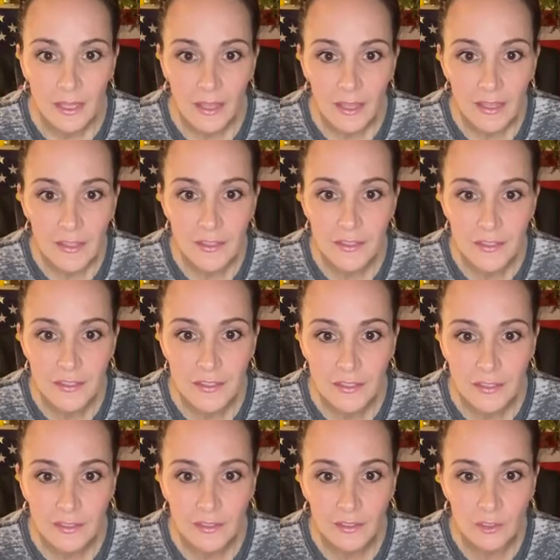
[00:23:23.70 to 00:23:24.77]

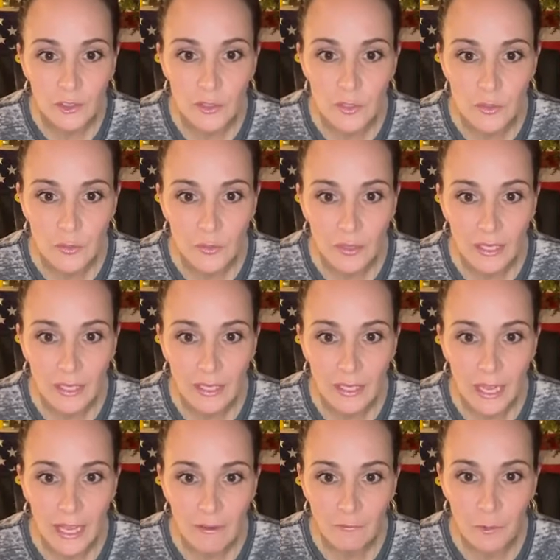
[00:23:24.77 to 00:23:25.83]
Yes, looks great.
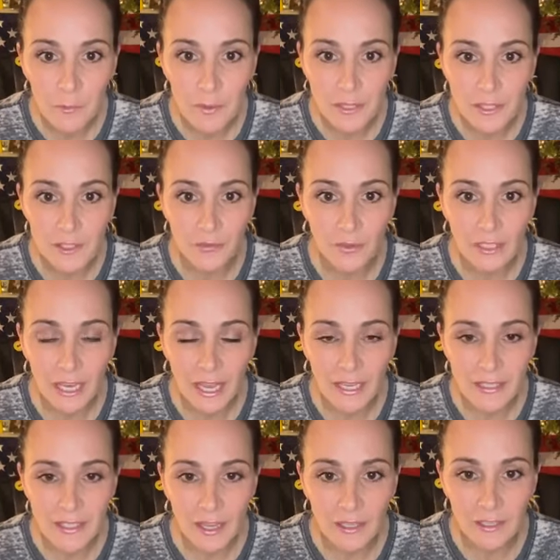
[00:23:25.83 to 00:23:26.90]
Hey from Pennsylvania. Hey
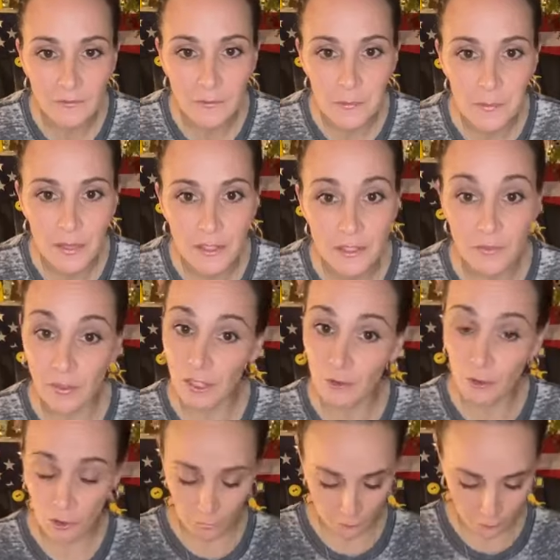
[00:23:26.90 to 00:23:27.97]
Donna from
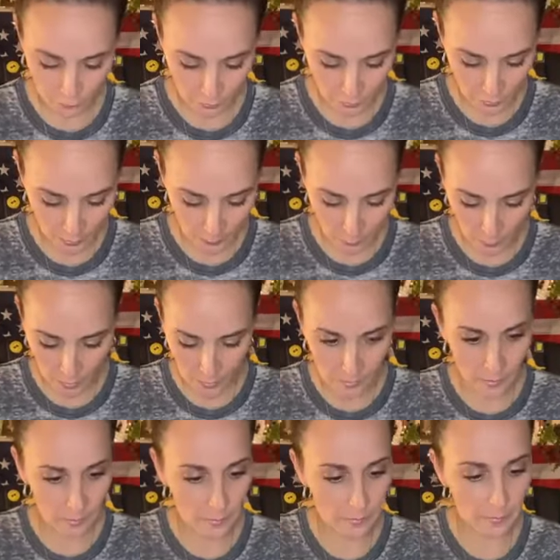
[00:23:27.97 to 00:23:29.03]
Pennsylvania. Your first time,
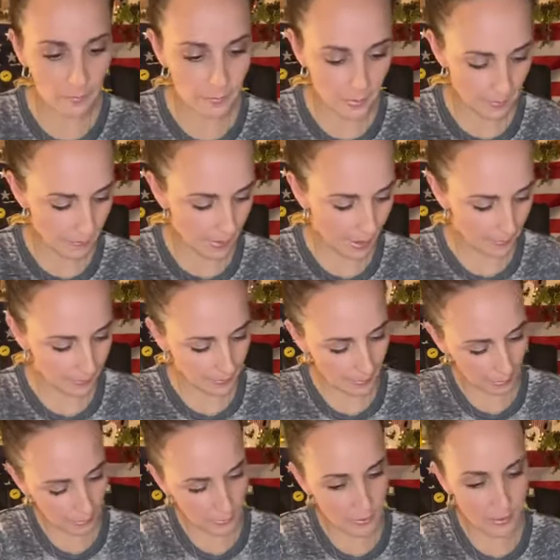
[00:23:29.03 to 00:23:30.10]
welcome. I'm happy
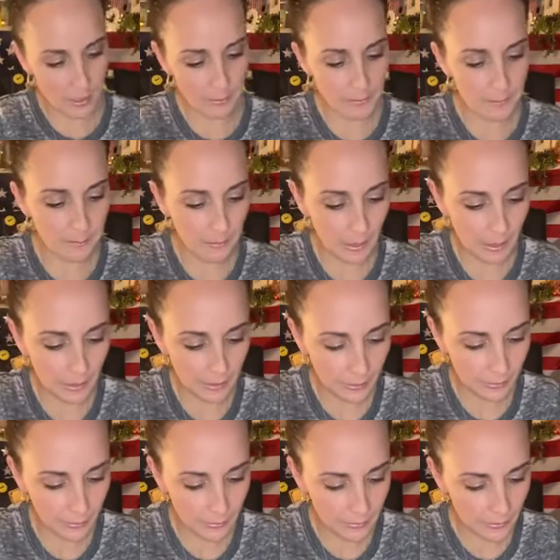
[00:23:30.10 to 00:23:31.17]
that you stopped
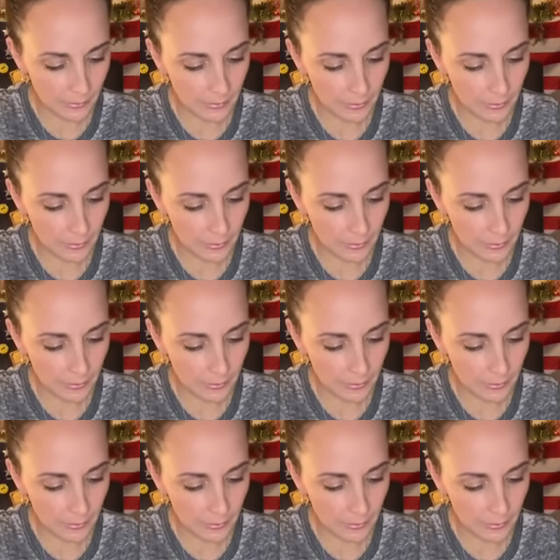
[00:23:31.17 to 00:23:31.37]
by.